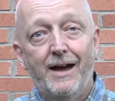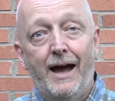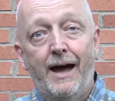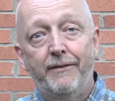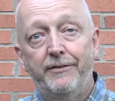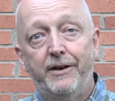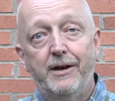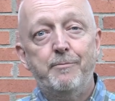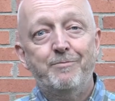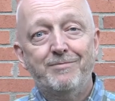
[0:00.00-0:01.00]

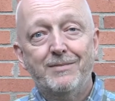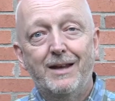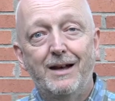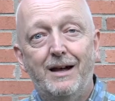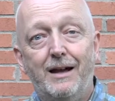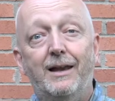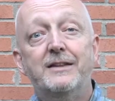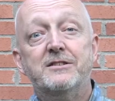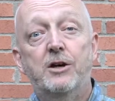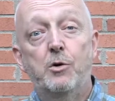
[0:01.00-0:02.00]
and
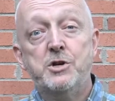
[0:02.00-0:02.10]
let's go